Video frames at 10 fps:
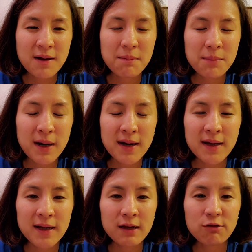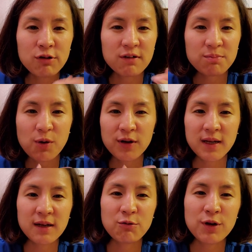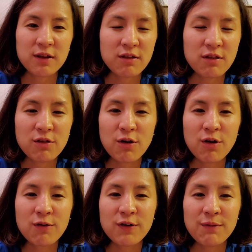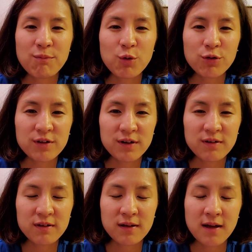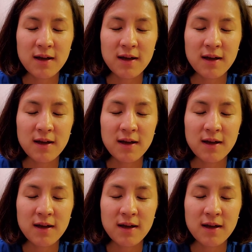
by responding with nerve impulses,